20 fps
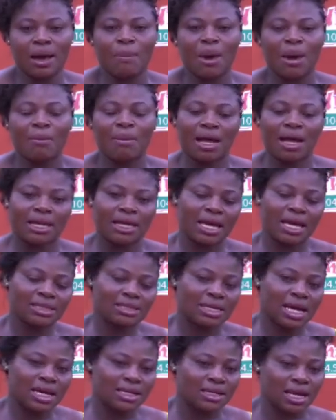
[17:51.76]
be money
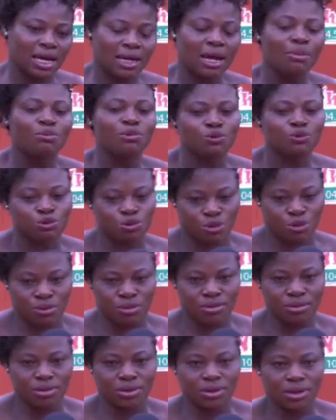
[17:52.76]
yes and in na misru.
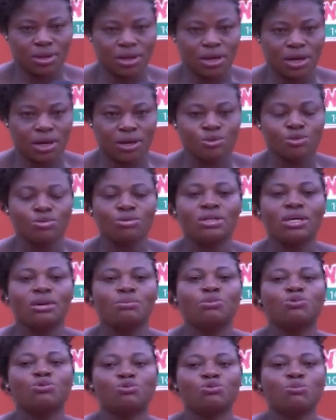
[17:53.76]
And soon de
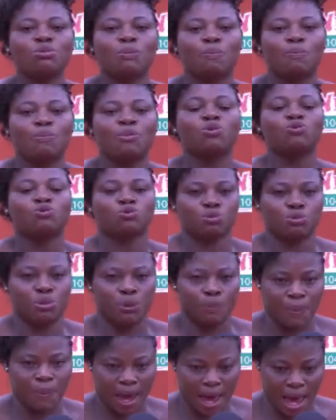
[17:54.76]

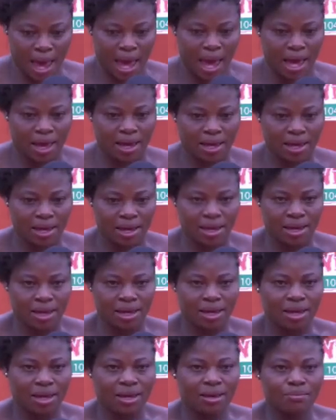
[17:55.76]
misubi pa
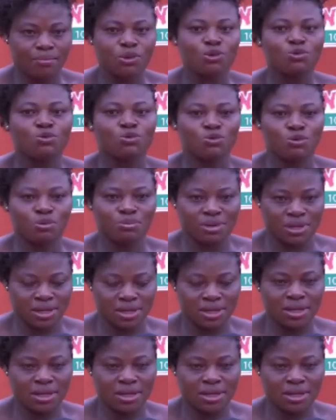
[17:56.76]
misubi.